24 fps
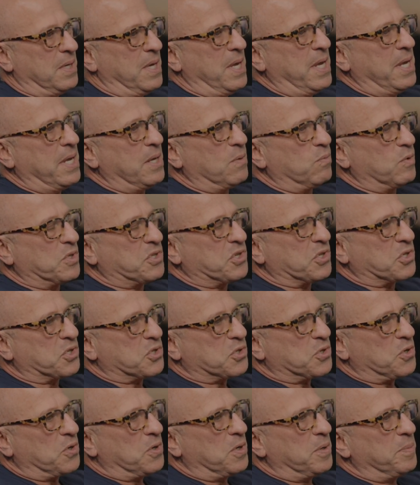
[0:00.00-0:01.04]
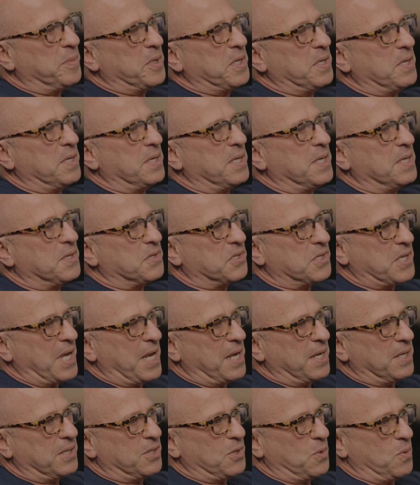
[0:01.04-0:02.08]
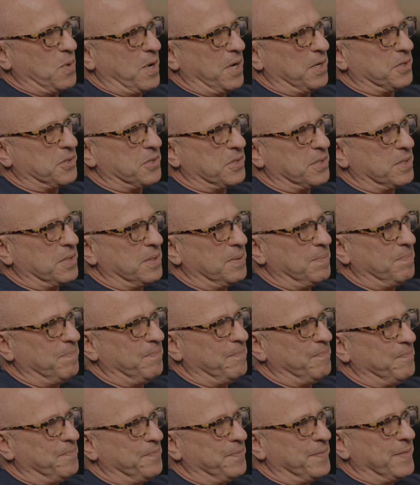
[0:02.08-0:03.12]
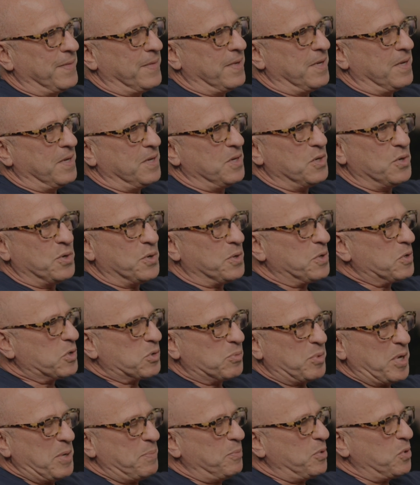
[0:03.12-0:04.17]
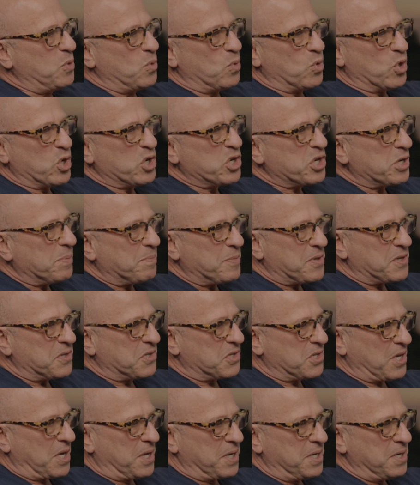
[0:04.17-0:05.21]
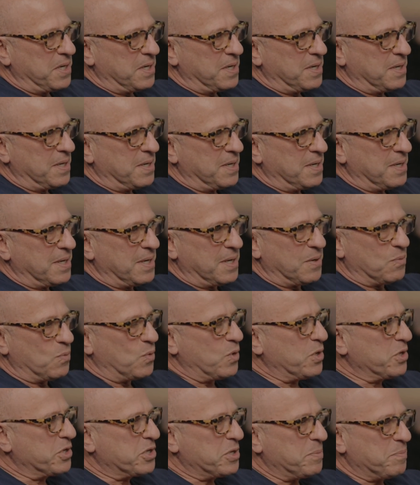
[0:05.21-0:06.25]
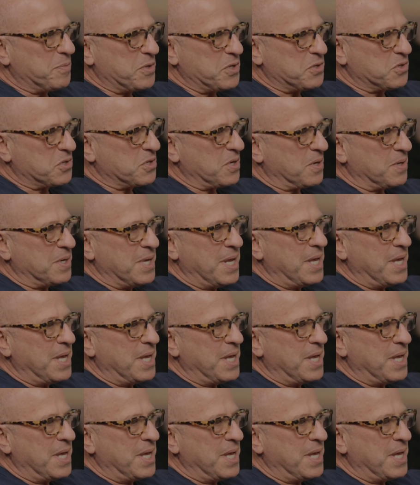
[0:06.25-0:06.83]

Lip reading: It was a sermon saying to us, those people who worship the sun and worship the star?